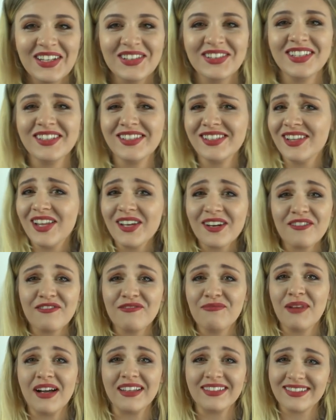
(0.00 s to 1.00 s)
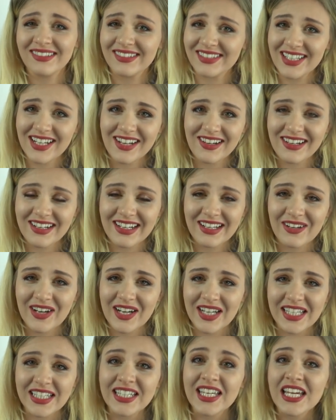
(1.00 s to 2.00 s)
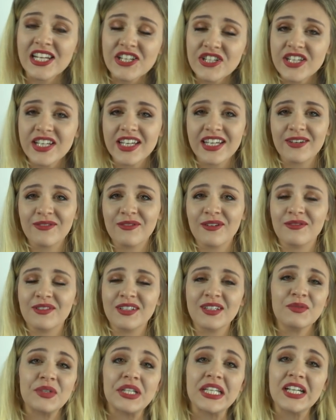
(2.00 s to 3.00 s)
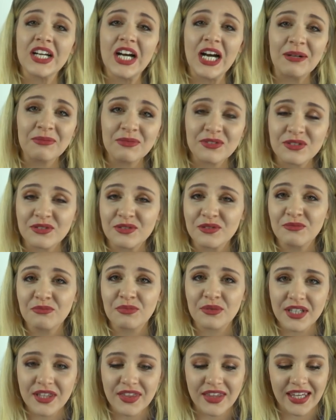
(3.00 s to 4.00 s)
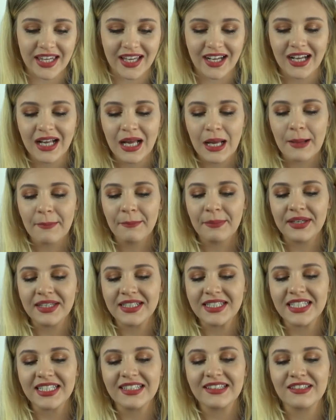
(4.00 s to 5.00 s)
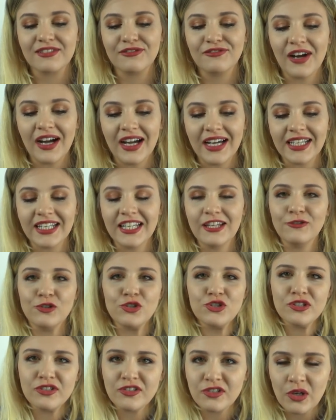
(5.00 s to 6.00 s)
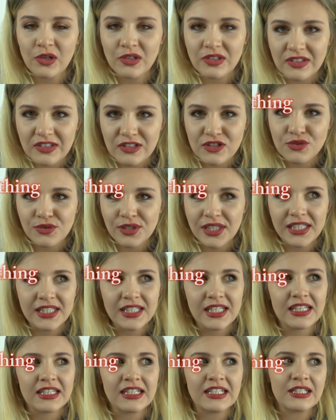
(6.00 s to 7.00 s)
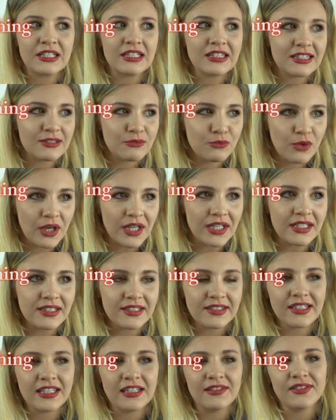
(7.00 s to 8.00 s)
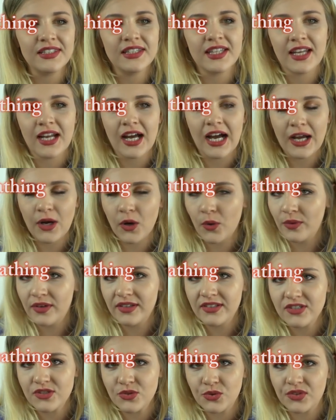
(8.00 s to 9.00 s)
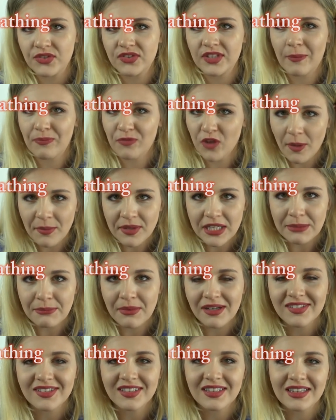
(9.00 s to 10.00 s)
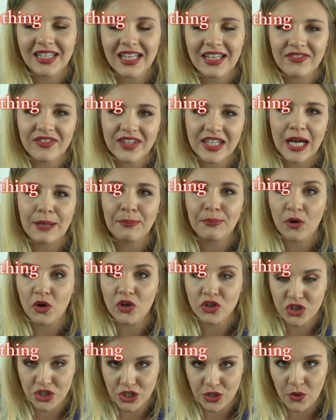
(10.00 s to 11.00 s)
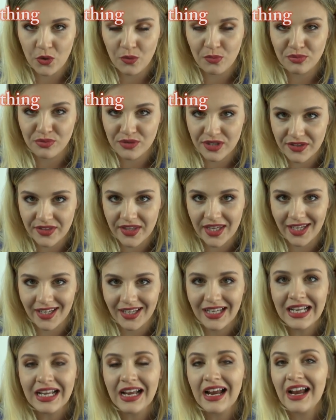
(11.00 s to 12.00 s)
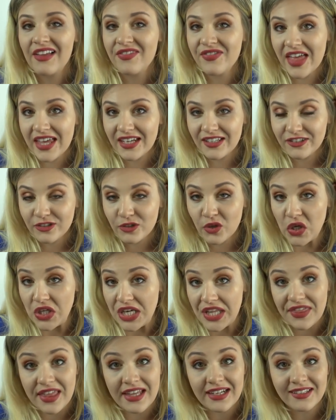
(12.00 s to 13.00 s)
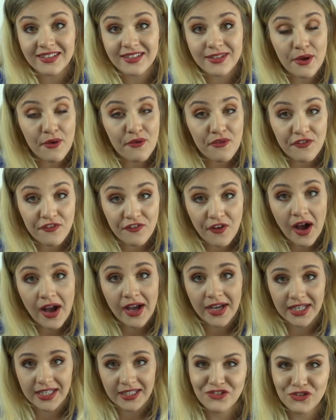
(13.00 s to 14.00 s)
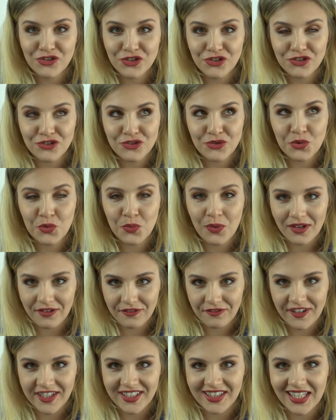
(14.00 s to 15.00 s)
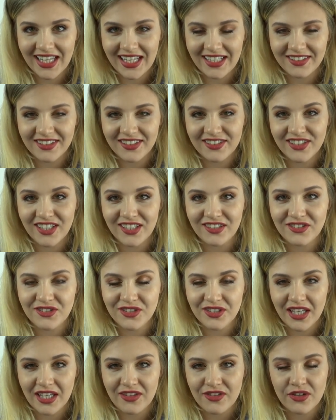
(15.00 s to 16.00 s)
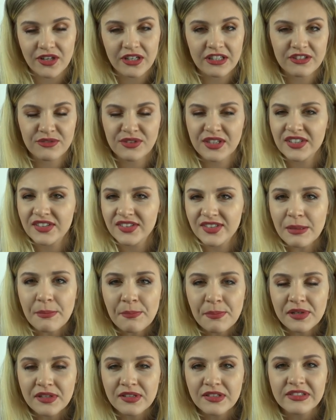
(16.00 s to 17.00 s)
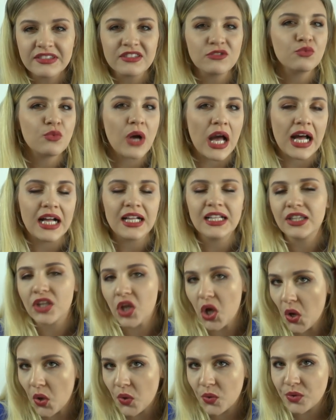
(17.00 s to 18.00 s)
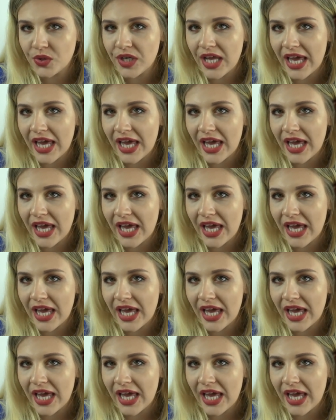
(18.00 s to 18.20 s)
So there's a lot of muscles that are engaging when it comes to breathing. But it's fine if you just concentrate, and the one in safety that I always do is the abdominal muscle and the apogeal breathing. That is good and that is fine. Let's just do one final exercise together. It's the simplest, well-known